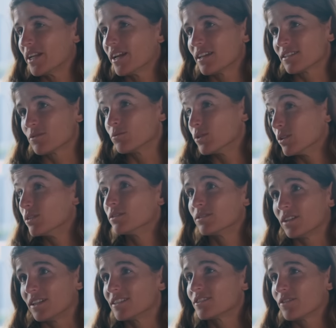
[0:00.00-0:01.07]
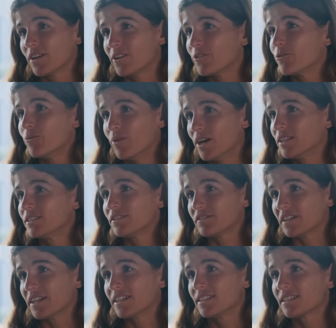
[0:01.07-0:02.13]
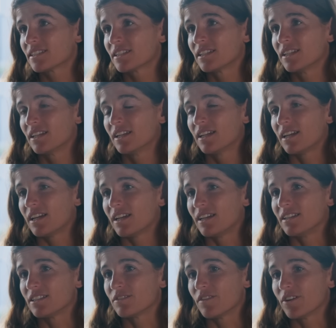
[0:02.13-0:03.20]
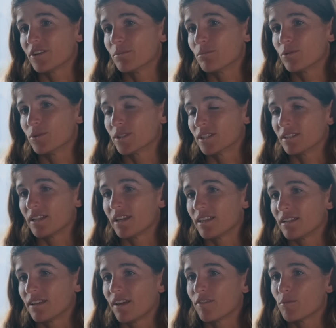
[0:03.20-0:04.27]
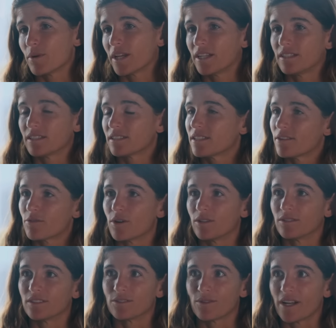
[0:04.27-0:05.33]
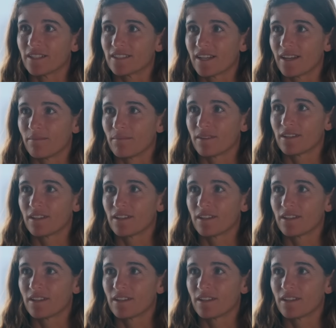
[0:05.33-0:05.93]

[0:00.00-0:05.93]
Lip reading: has a role and it's very well defined. And it's very important that everybody does their role in the right time.